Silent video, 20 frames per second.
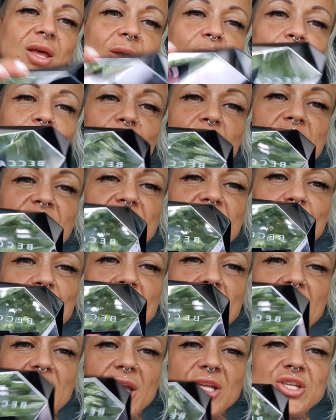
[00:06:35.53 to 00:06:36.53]
But even the
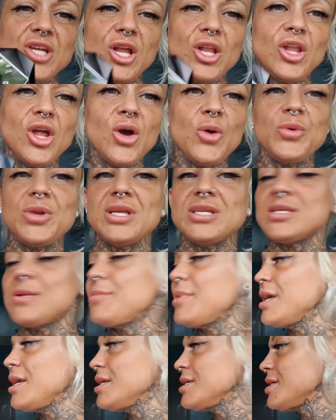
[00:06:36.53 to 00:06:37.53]
package alone is
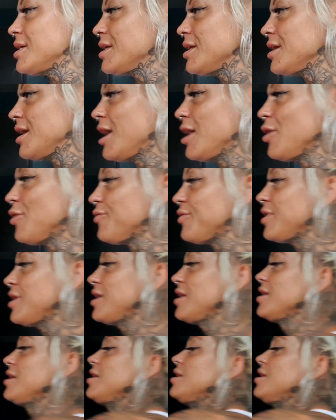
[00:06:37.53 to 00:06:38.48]
amazing. I love it.